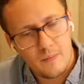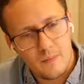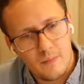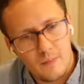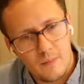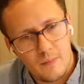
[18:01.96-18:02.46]

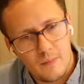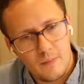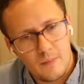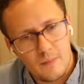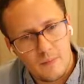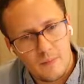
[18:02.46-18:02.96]

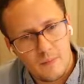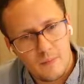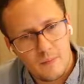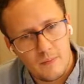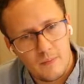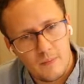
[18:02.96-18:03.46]

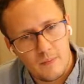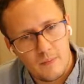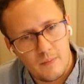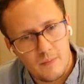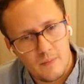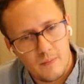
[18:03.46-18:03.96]

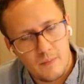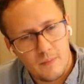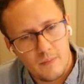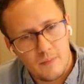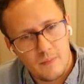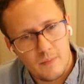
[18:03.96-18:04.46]

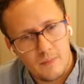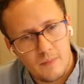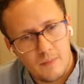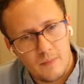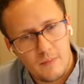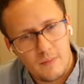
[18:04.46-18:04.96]

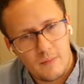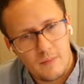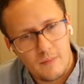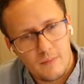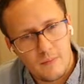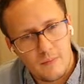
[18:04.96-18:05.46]

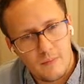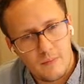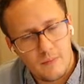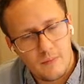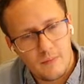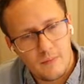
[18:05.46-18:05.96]

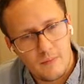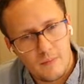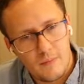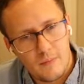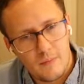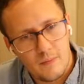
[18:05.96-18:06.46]

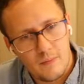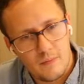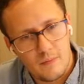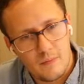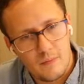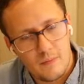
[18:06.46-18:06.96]

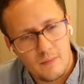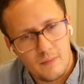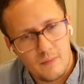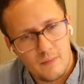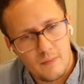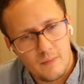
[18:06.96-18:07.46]

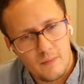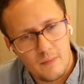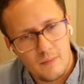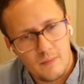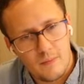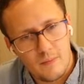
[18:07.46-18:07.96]

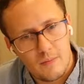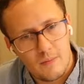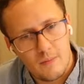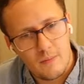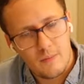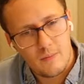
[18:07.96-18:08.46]

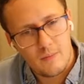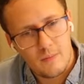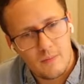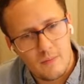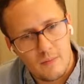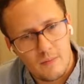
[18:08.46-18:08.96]

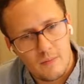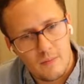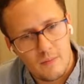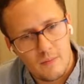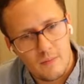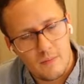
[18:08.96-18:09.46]

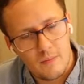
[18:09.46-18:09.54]
(not speaking)